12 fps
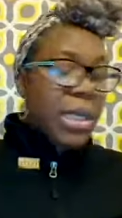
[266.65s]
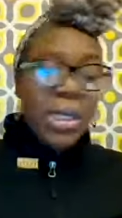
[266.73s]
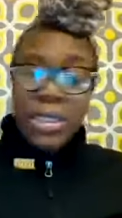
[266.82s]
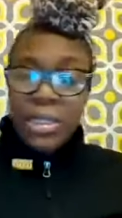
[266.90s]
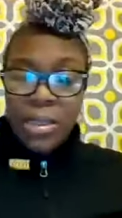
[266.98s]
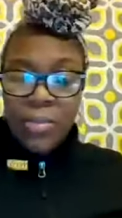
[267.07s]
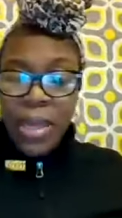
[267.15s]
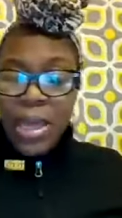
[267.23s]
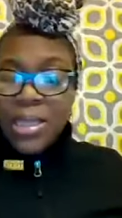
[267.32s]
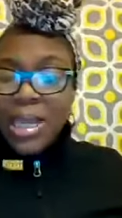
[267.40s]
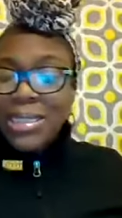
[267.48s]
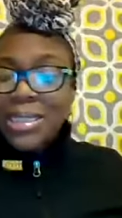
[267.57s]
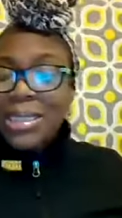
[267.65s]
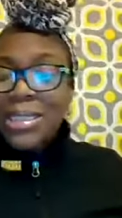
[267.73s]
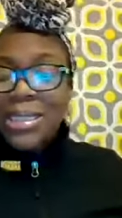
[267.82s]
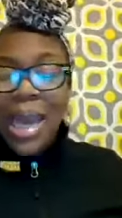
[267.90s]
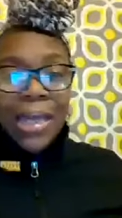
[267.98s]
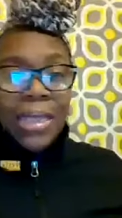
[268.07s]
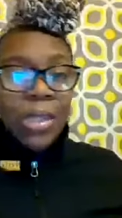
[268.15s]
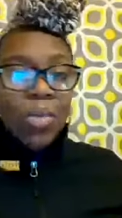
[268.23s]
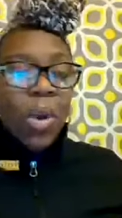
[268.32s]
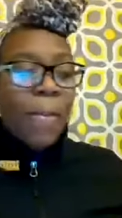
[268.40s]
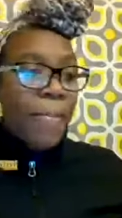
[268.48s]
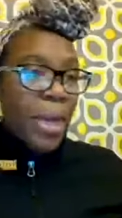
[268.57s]
Listen, that's exactly
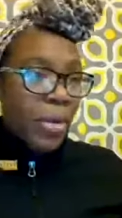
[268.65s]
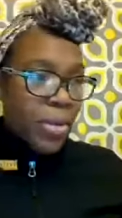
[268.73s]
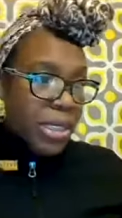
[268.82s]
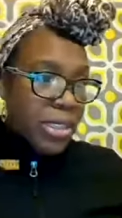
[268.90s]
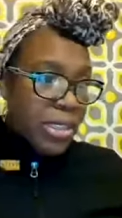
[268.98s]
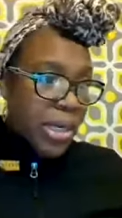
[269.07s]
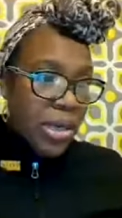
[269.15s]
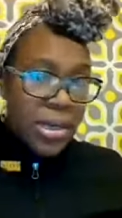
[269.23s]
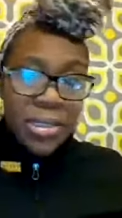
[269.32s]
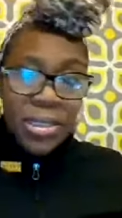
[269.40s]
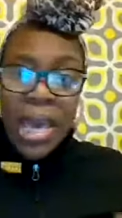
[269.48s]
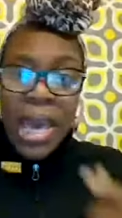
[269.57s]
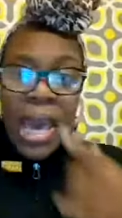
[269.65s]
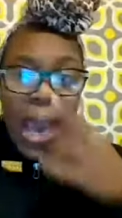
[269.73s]
what bitterness does.